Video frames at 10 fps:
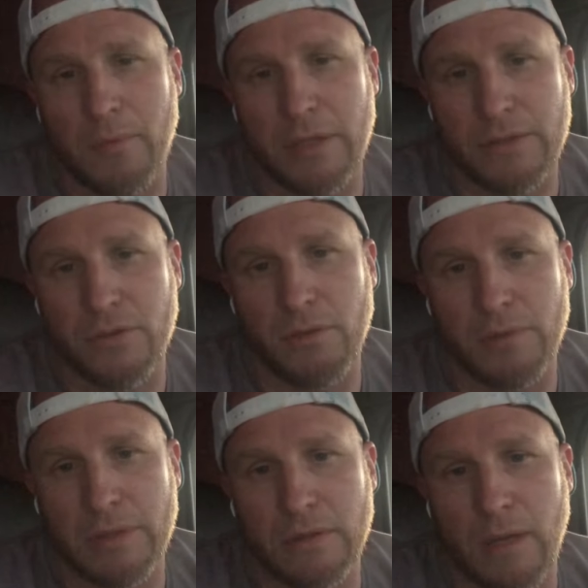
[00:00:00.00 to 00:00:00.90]
that he's
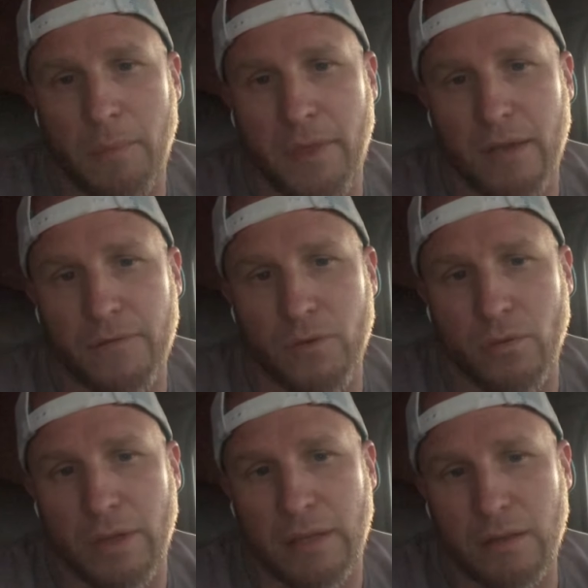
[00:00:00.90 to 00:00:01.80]
doing. I'm thankful
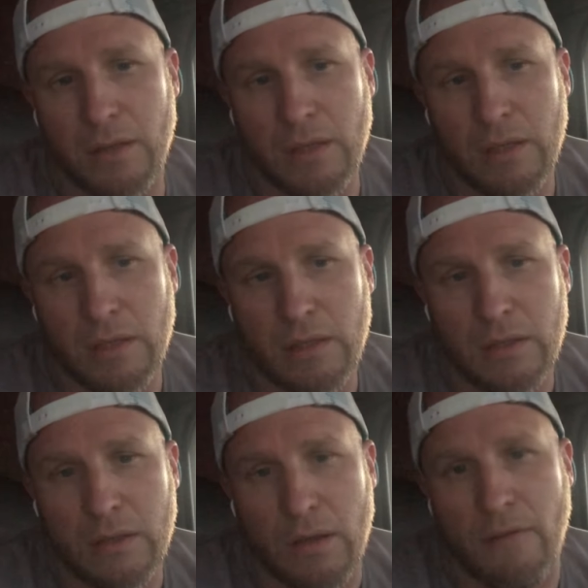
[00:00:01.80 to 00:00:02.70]
that
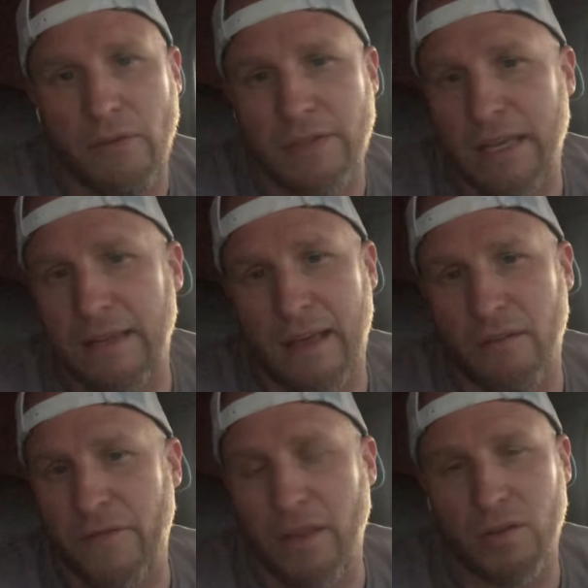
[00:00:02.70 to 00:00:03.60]
everything kind
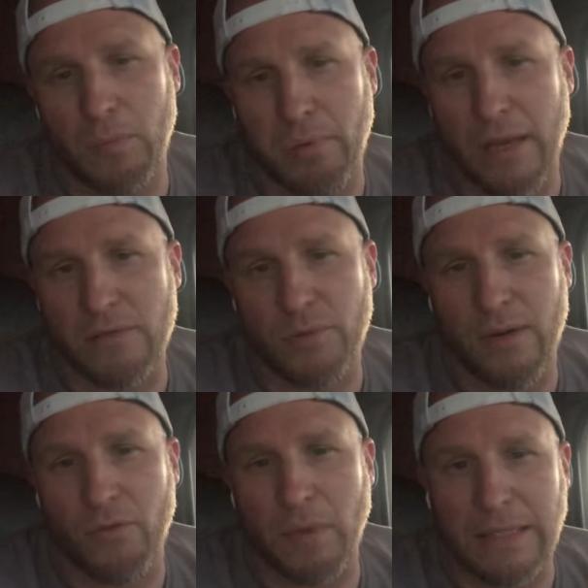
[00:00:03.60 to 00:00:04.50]
of fell into place
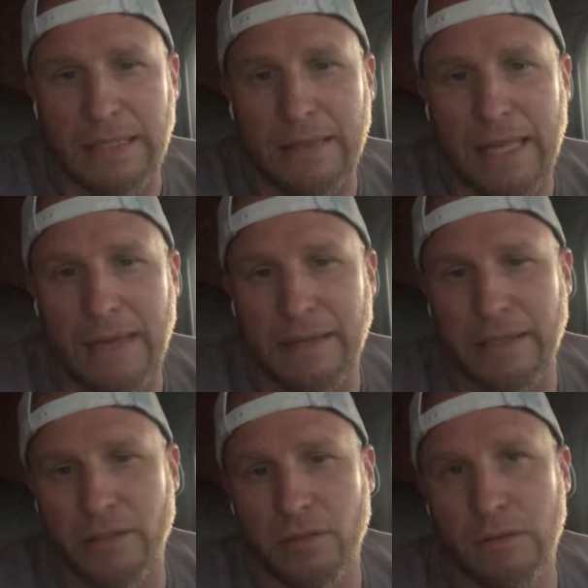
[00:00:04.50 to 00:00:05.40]
whenever we did that
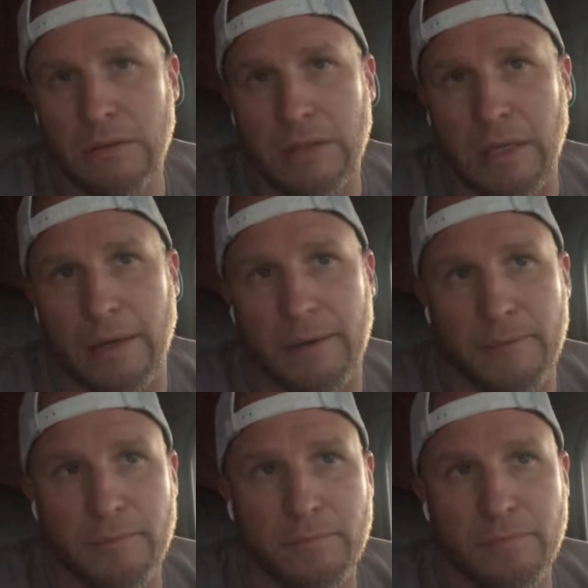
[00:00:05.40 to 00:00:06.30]
deal.
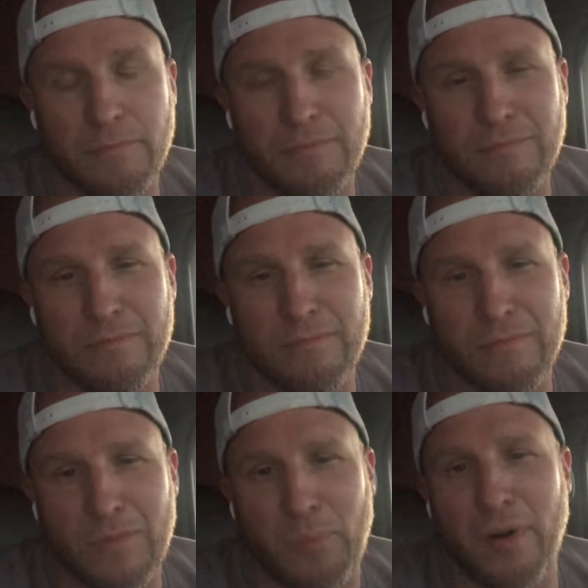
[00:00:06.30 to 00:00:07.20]

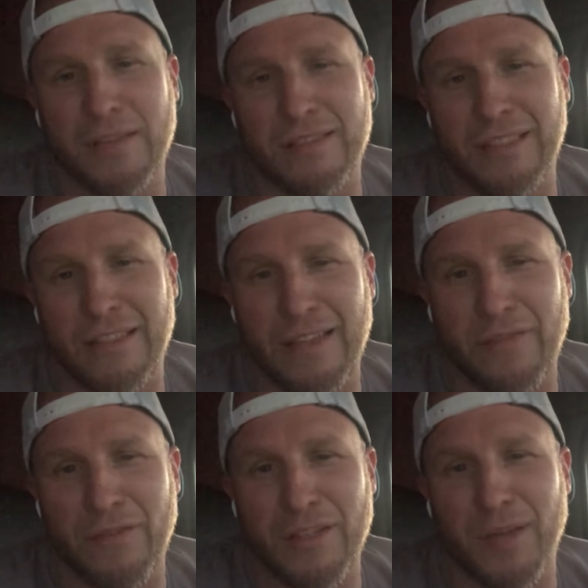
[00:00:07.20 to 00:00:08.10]
The president at
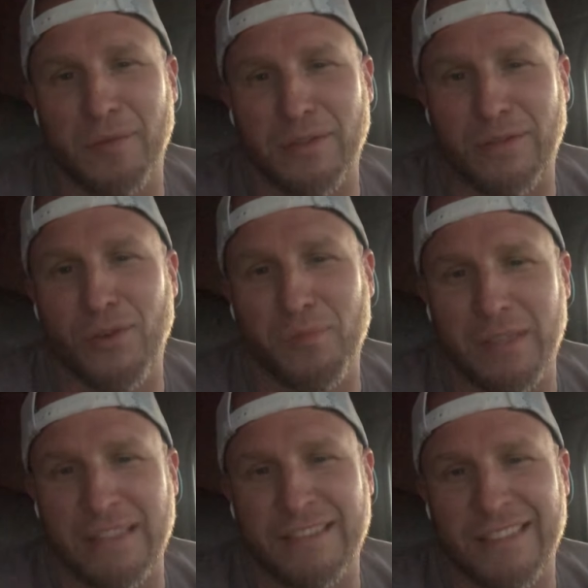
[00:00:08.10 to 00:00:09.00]
F&W told me,
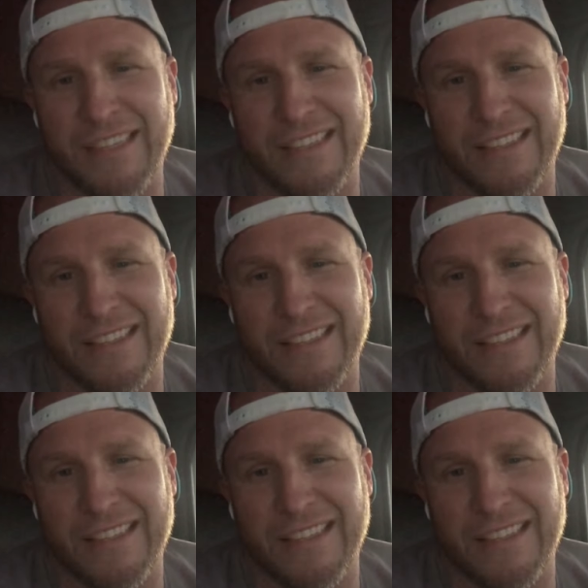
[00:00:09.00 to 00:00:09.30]
he said,